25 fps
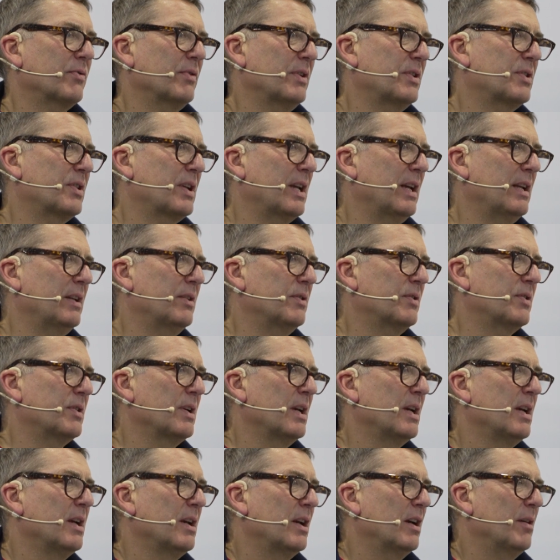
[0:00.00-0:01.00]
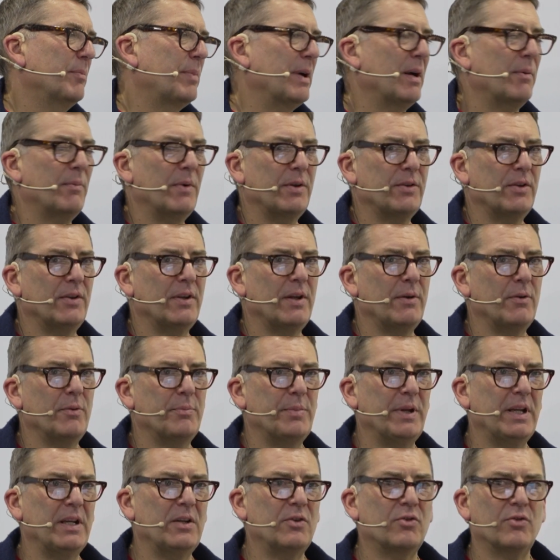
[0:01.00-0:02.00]
Skins about whether they would
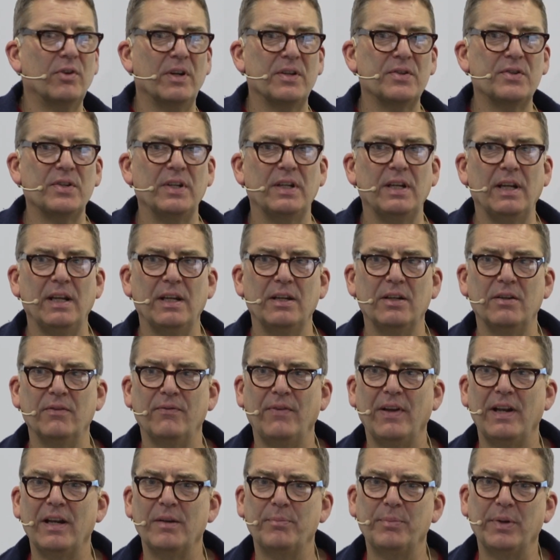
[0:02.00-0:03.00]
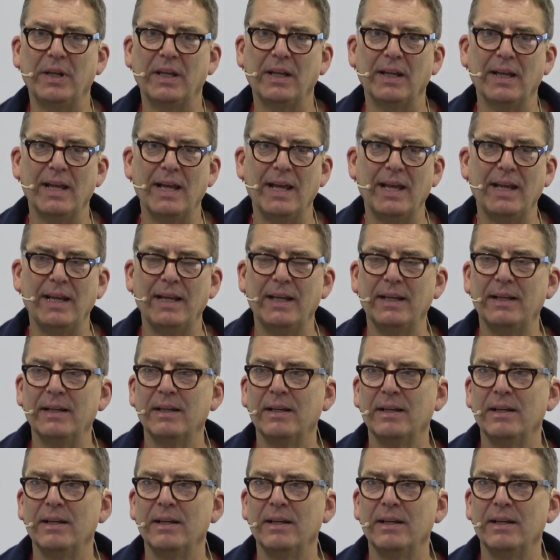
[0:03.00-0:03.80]
be interested in developing a